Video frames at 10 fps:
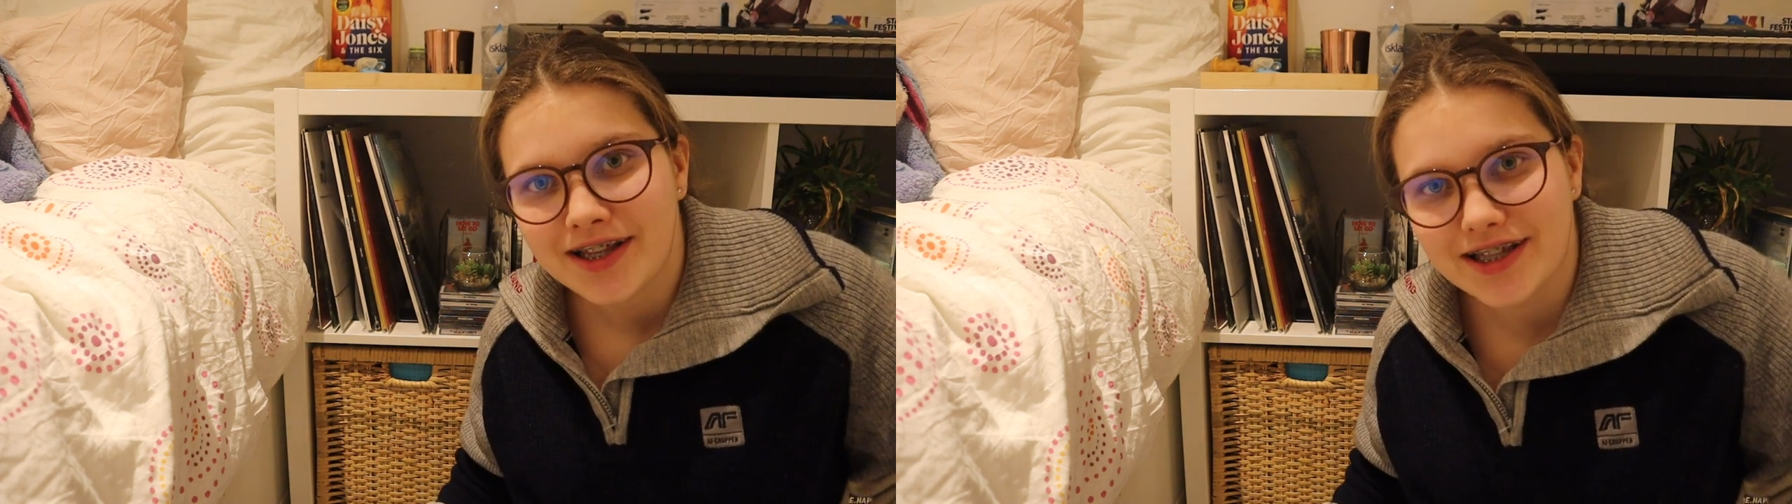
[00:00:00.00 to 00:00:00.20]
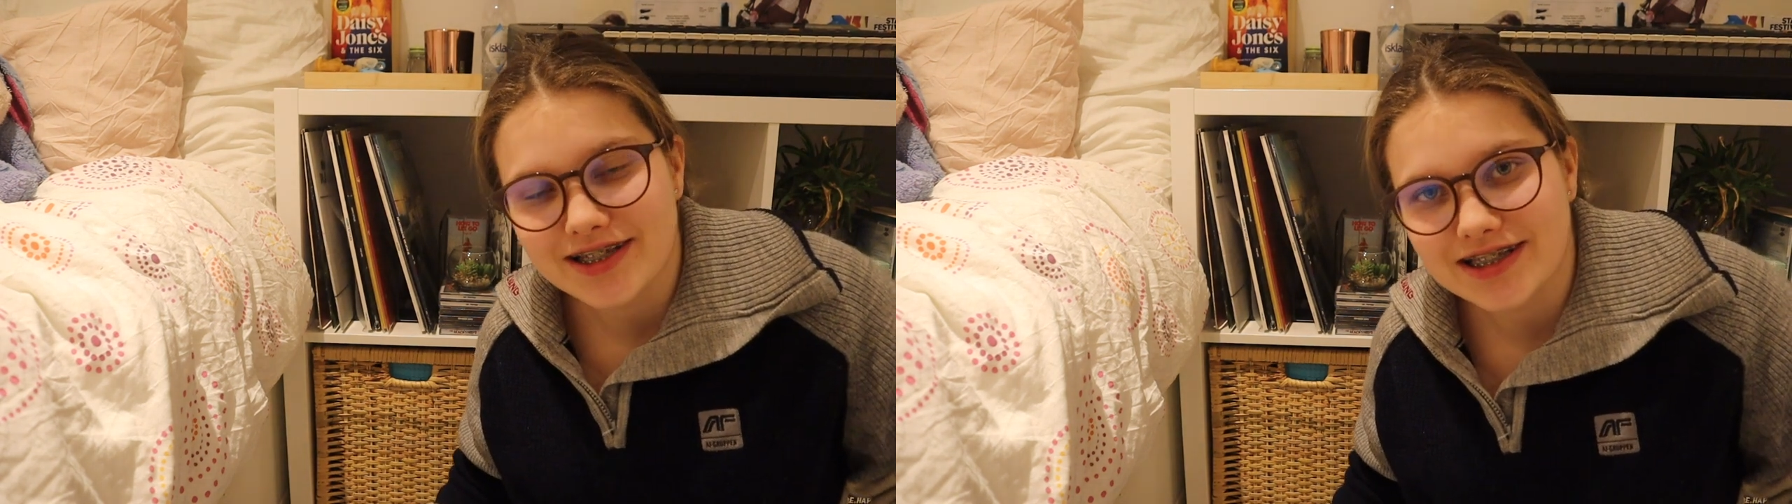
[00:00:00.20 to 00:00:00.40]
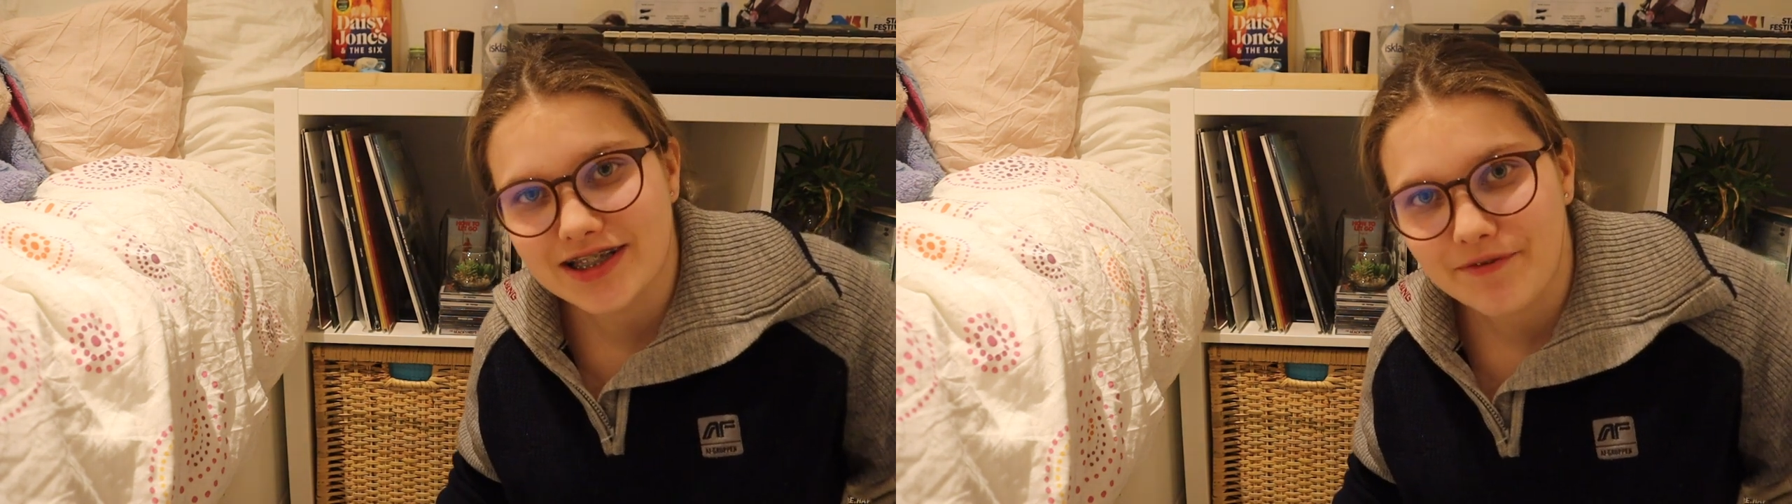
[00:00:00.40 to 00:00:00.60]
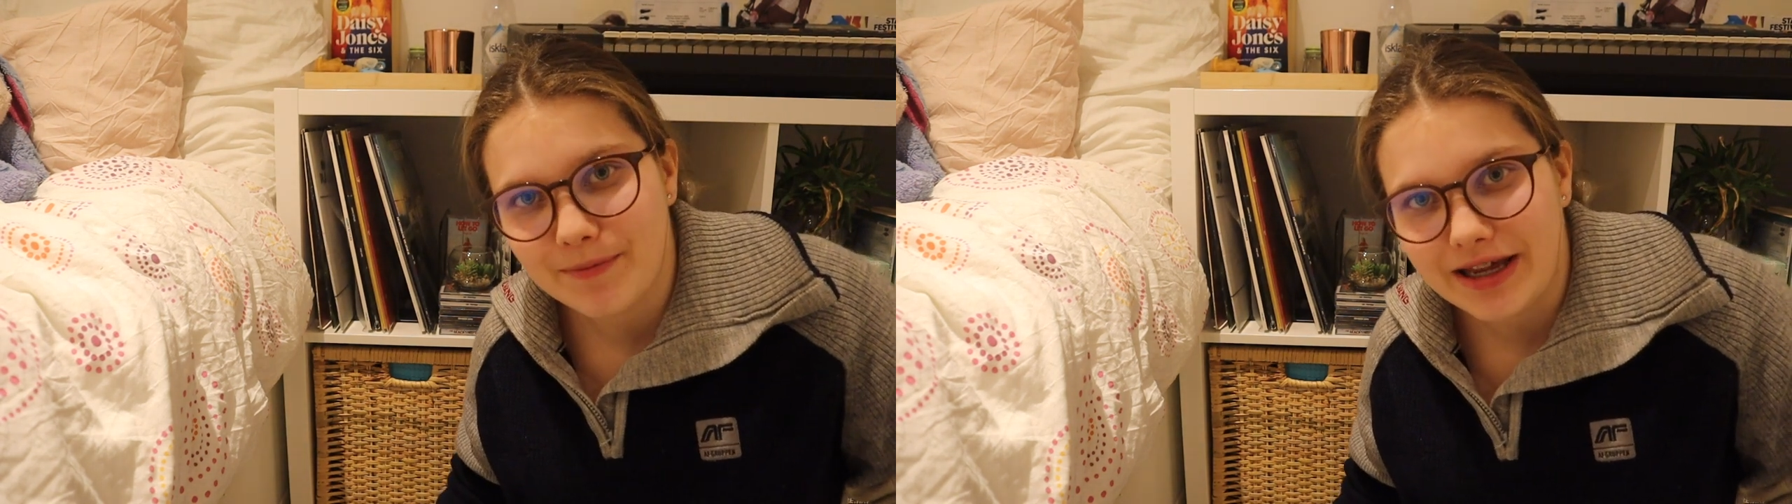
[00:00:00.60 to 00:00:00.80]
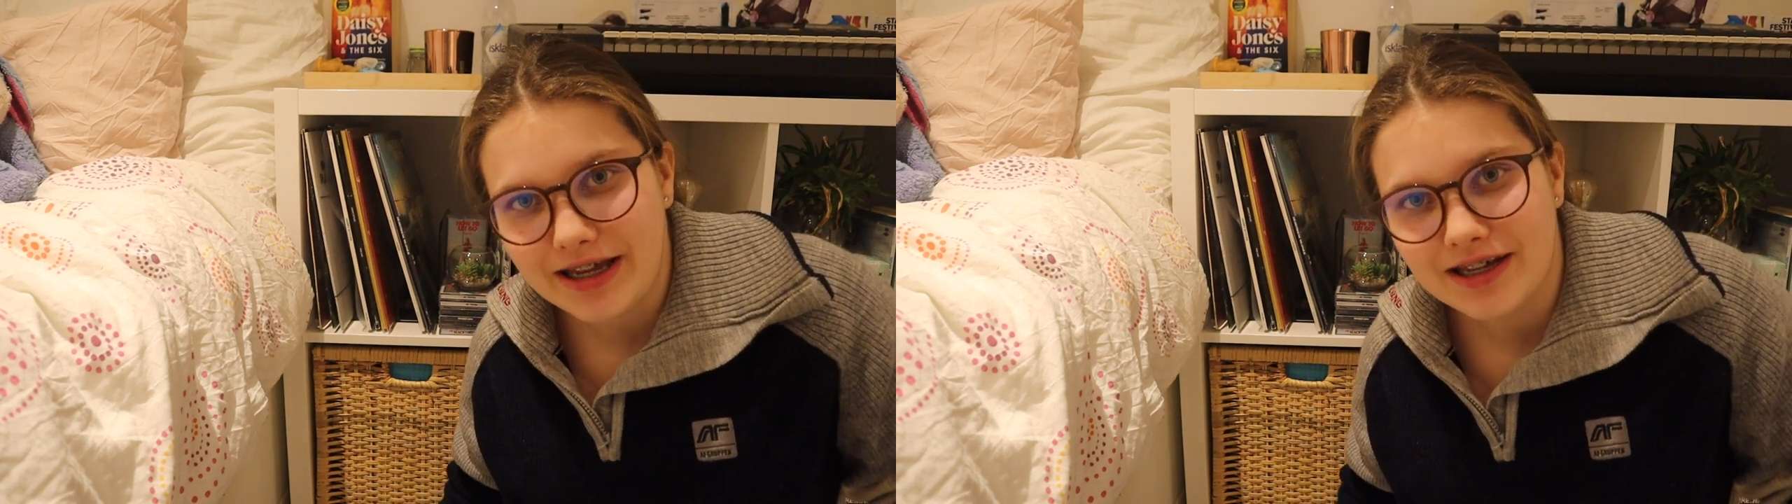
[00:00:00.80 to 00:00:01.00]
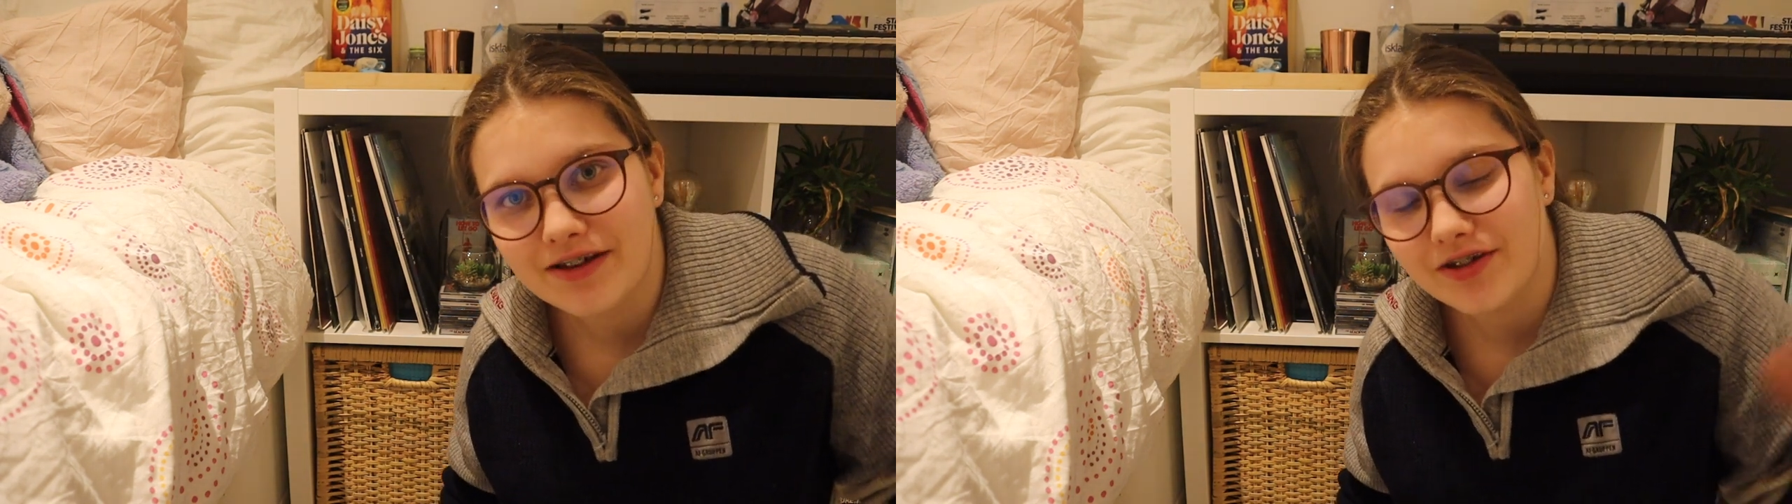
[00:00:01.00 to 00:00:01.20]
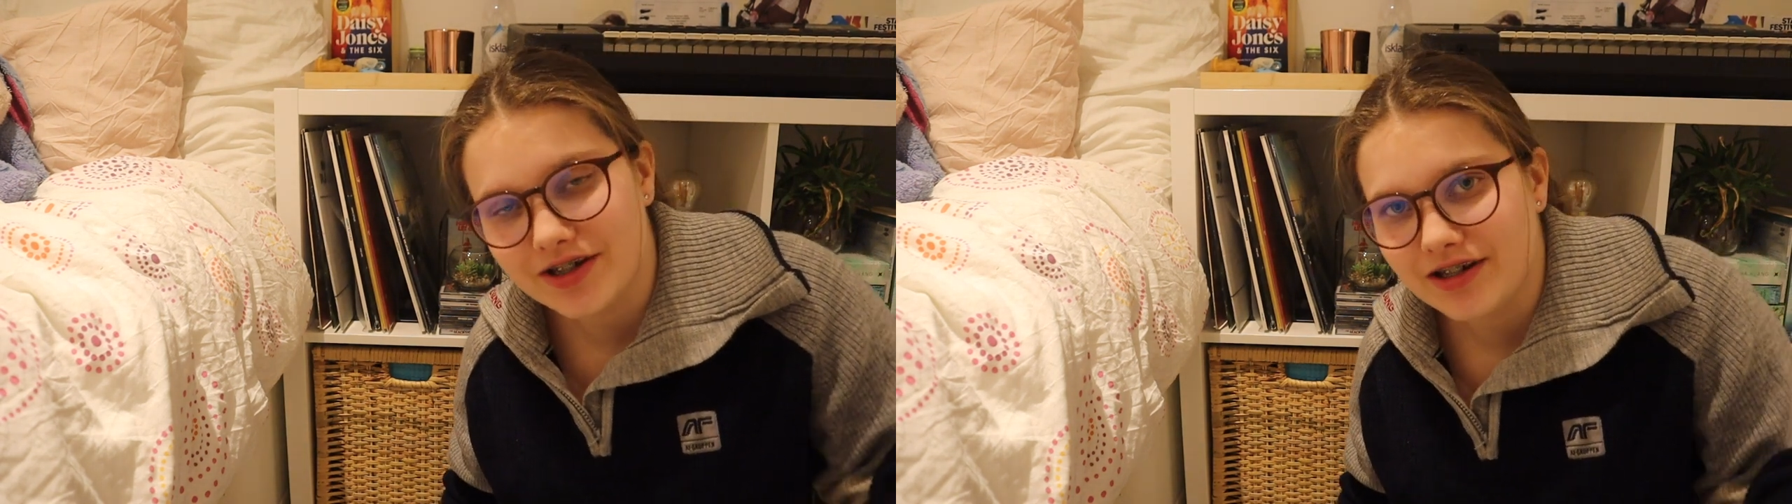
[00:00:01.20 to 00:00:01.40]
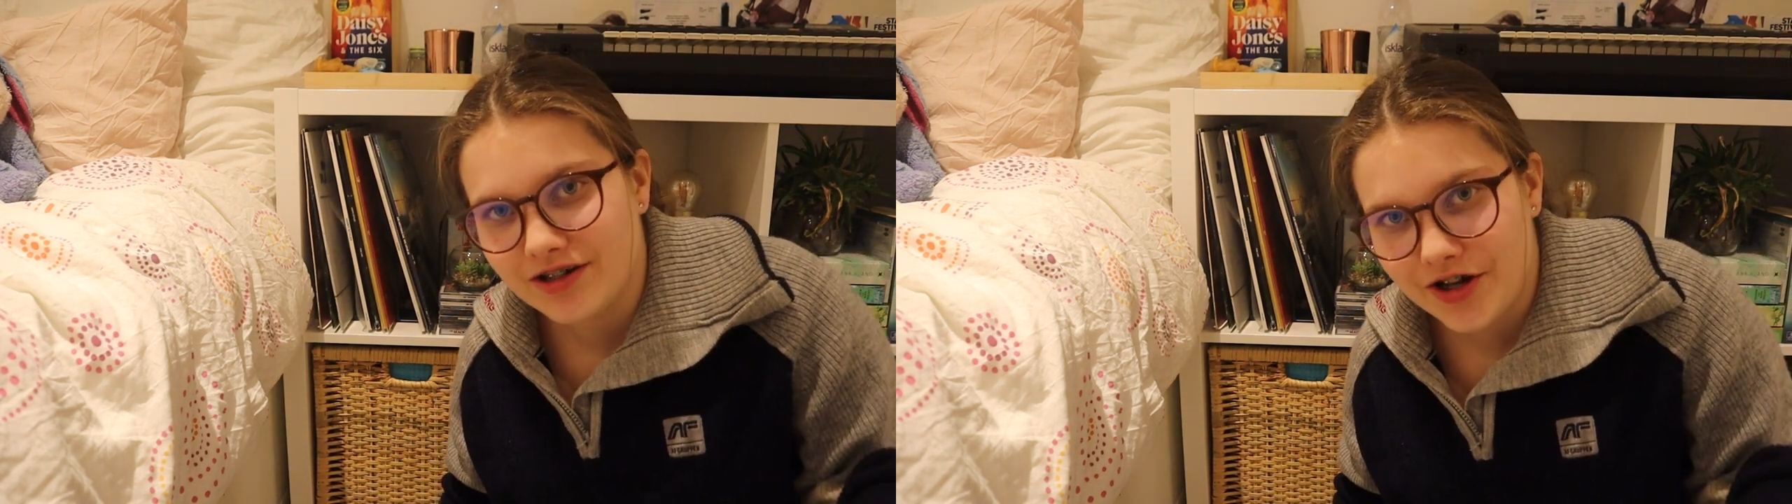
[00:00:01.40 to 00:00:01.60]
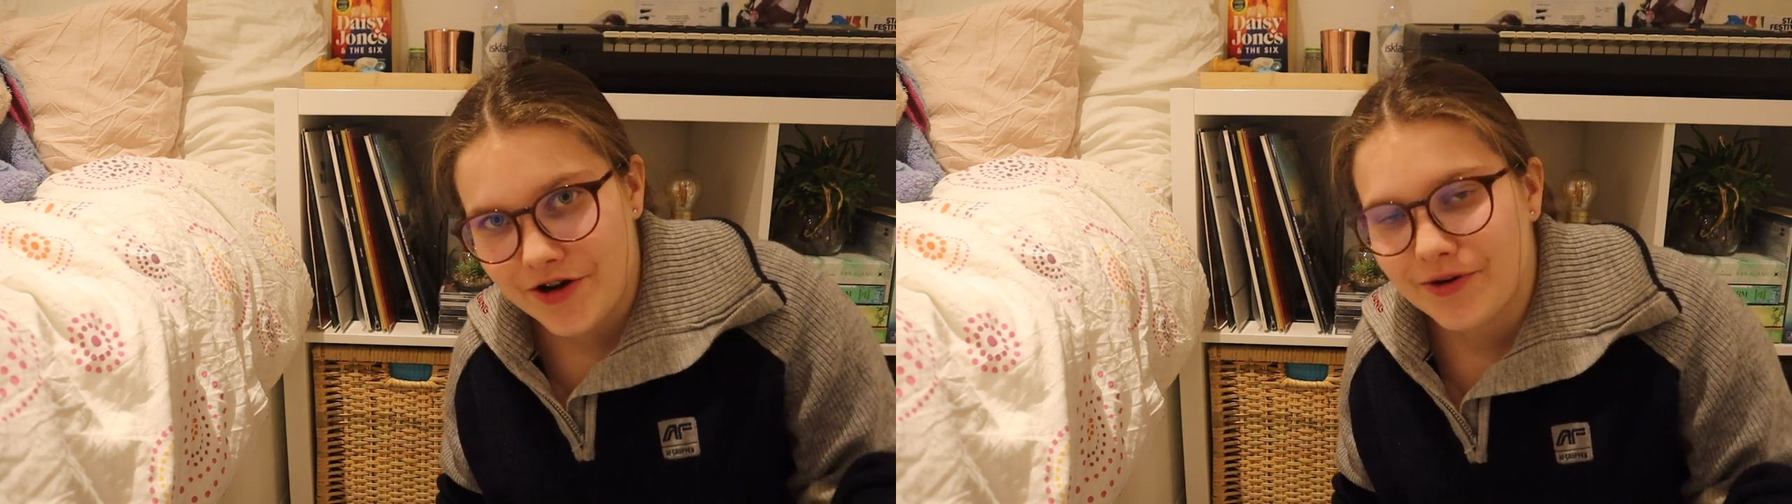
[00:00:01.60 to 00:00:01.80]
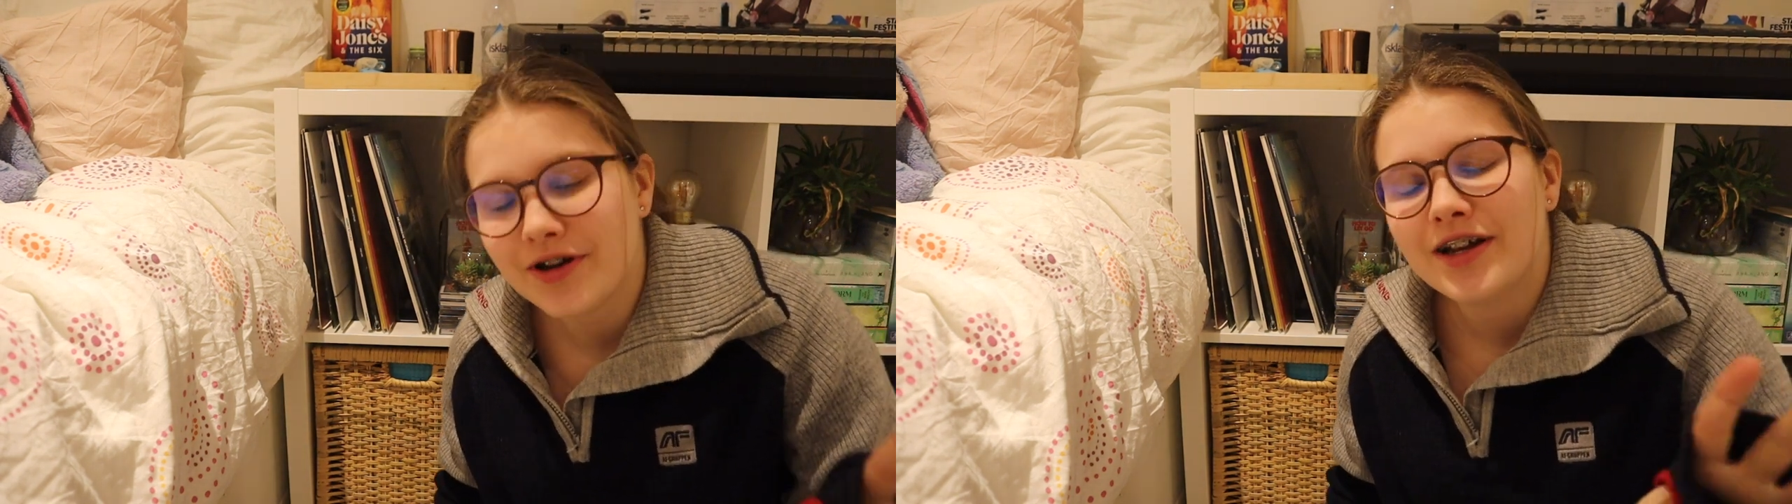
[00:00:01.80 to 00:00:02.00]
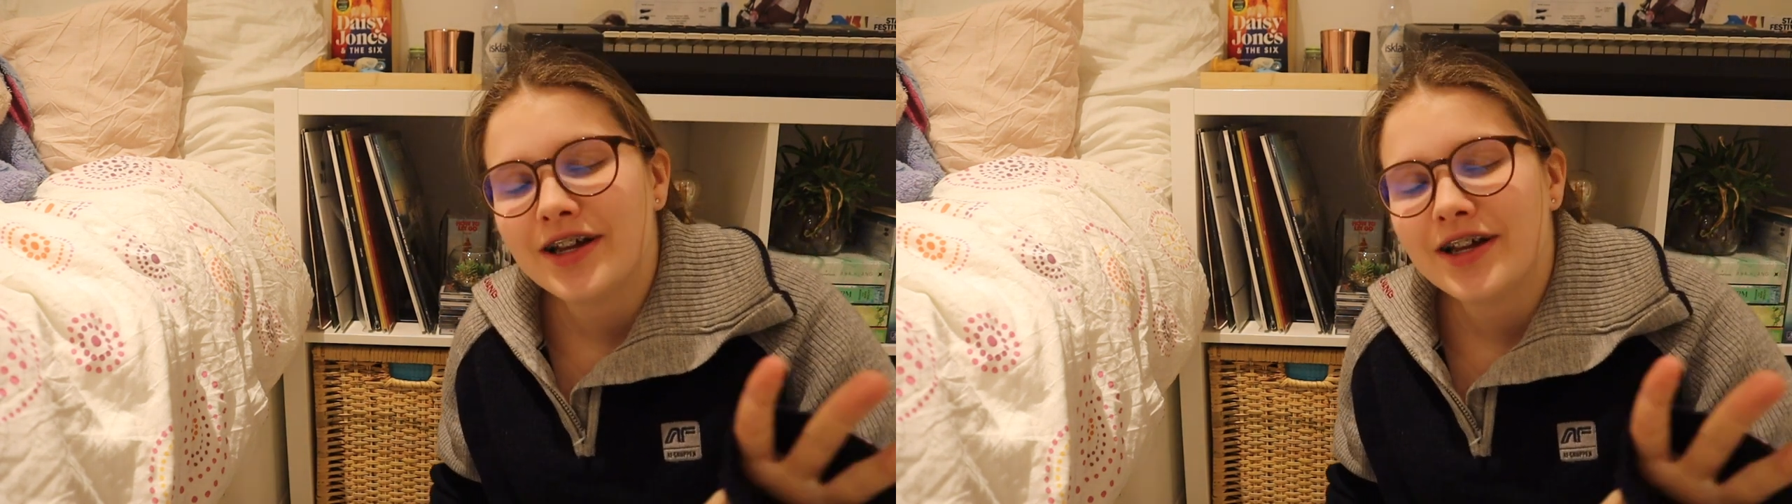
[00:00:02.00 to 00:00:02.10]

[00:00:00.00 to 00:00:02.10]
the 6th of May, if you didn't know,